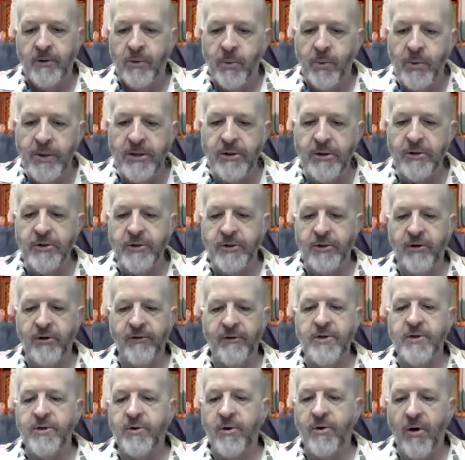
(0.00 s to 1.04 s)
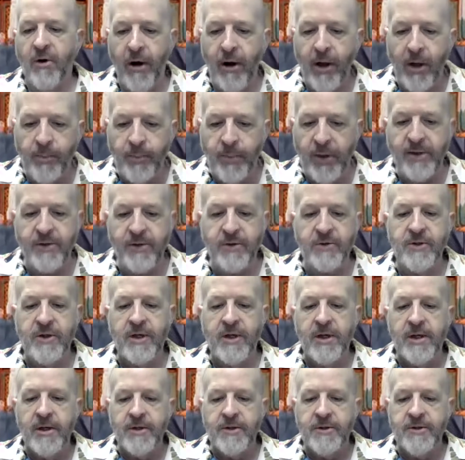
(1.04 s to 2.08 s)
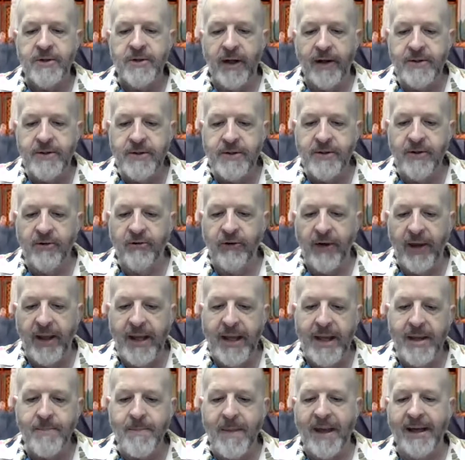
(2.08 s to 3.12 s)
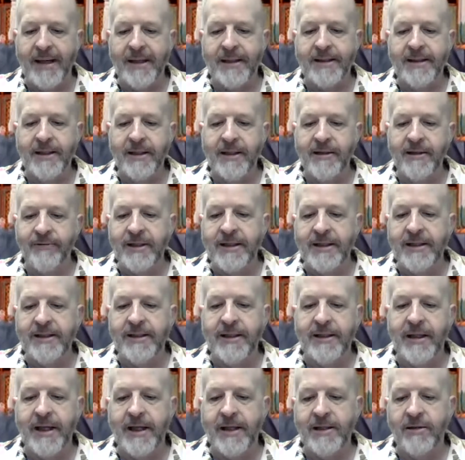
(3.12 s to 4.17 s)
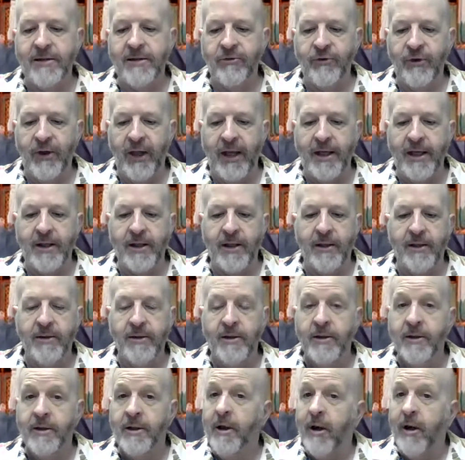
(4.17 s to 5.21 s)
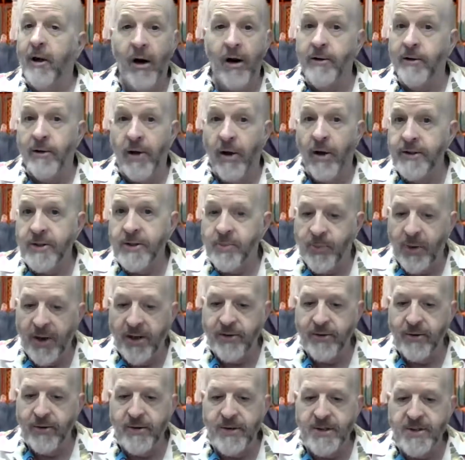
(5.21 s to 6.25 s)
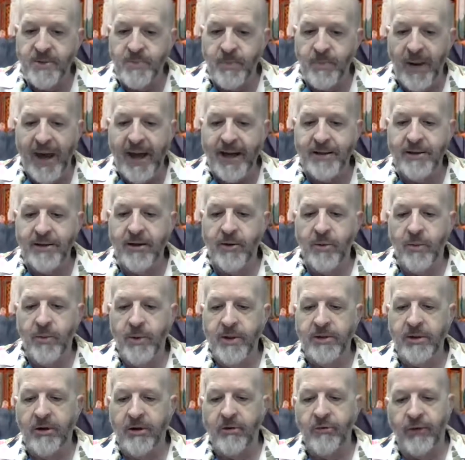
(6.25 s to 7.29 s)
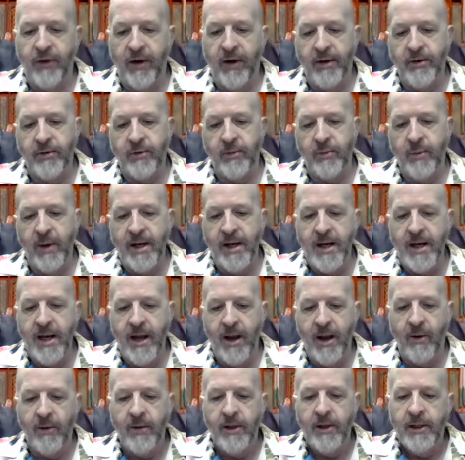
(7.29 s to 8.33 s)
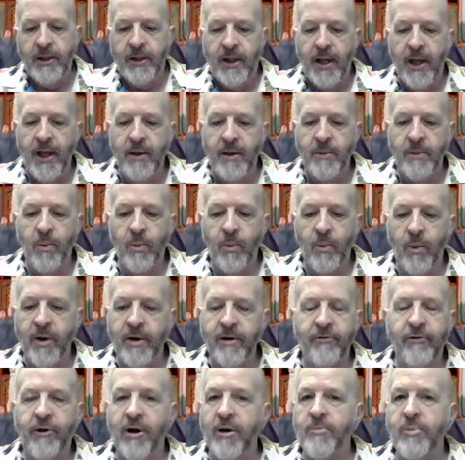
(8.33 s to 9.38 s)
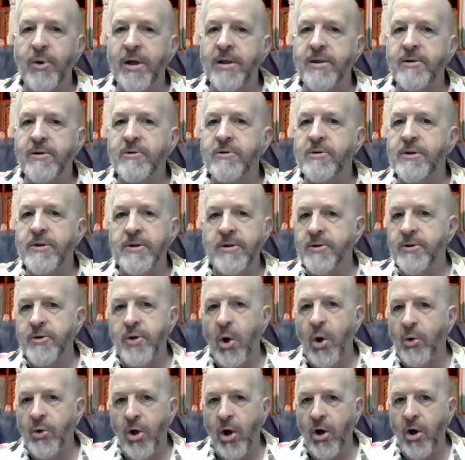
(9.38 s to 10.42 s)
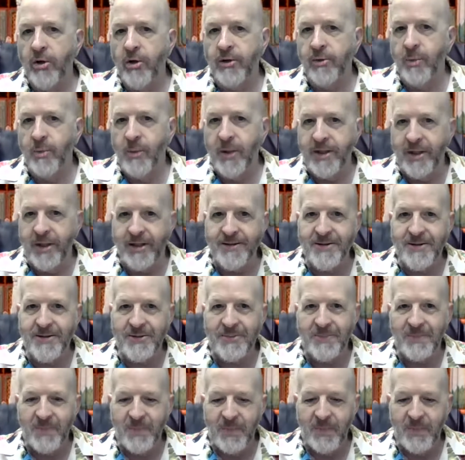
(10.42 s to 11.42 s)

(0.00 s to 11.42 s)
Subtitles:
We, your servants, are all brothers, sons of a man living in the land of Canaan. Our youngest brother is back there with our father right now, and one of our brothers is no longer with us."